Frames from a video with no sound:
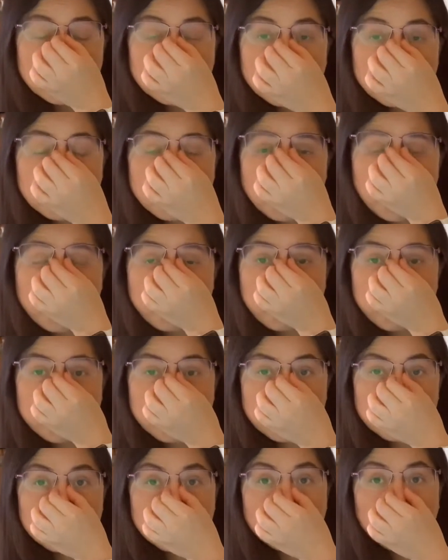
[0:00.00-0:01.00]
clear up
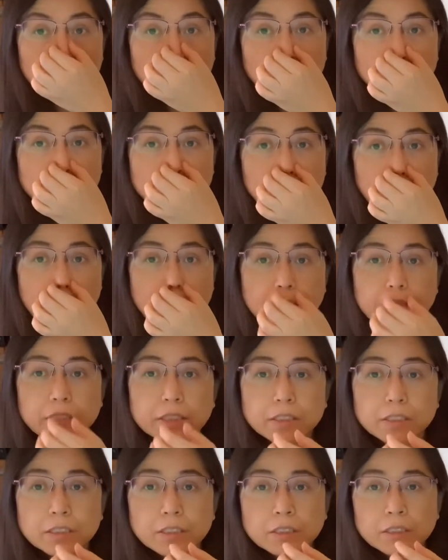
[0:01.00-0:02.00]
the whole
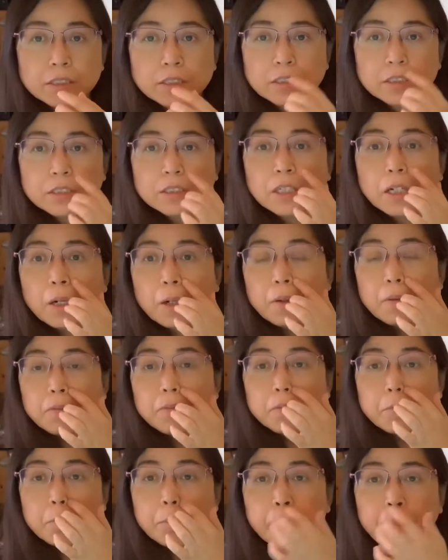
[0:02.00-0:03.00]
sinus
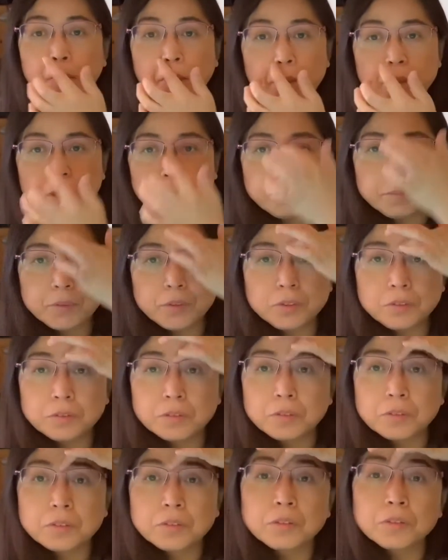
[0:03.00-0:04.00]
from bottom
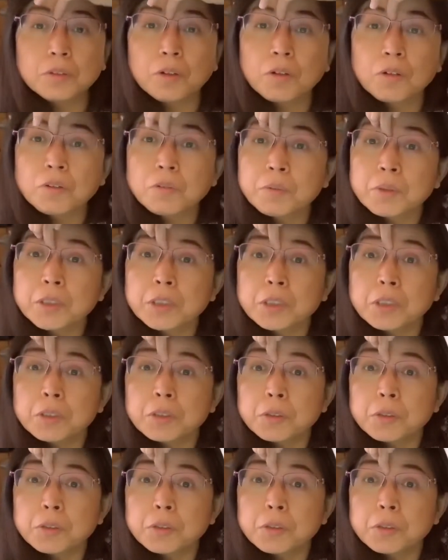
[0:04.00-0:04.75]
to all the way